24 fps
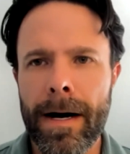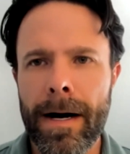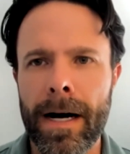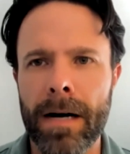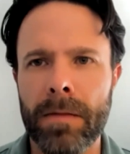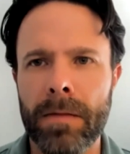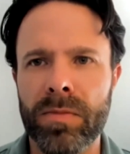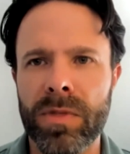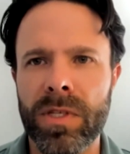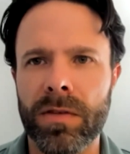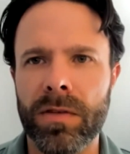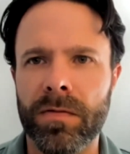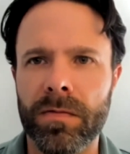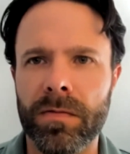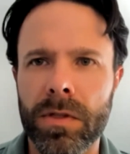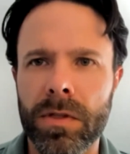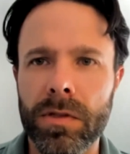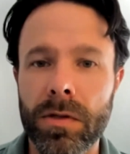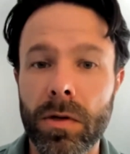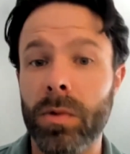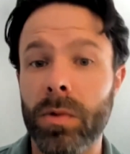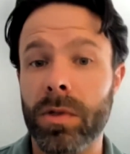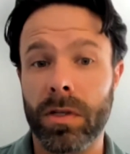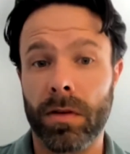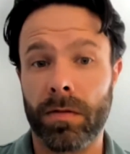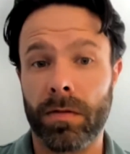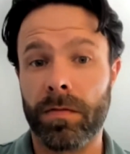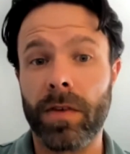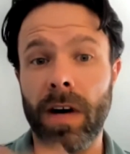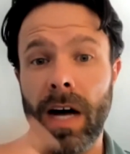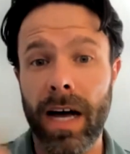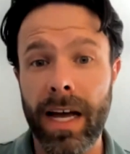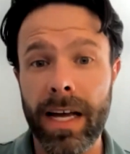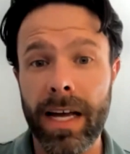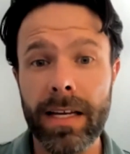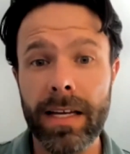To
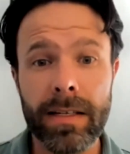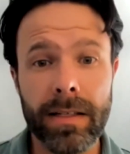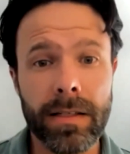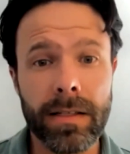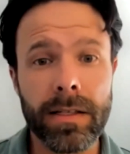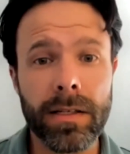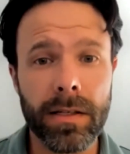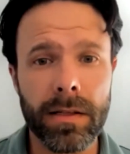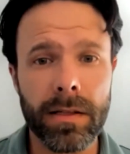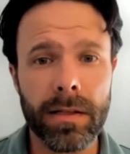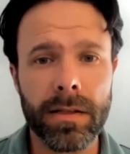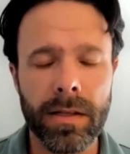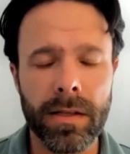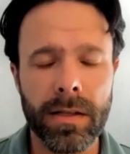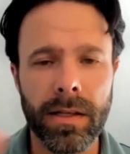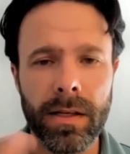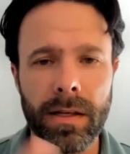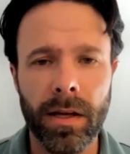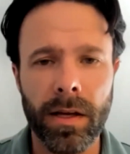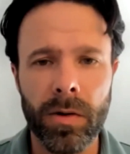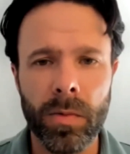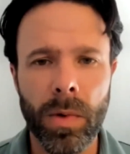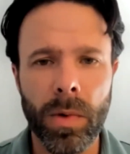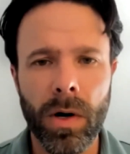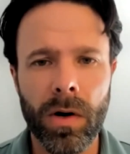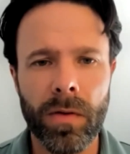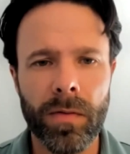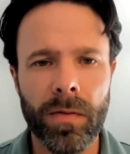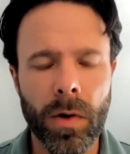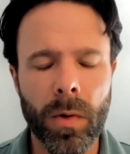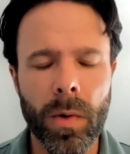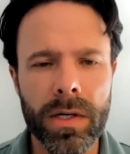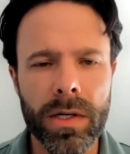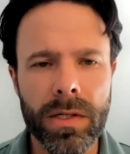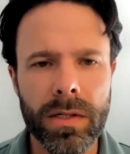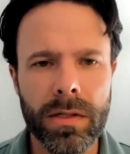the other part of
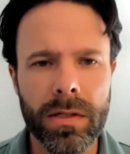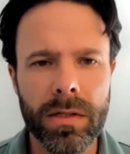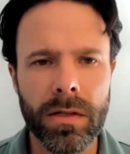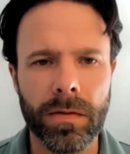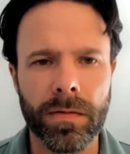your question,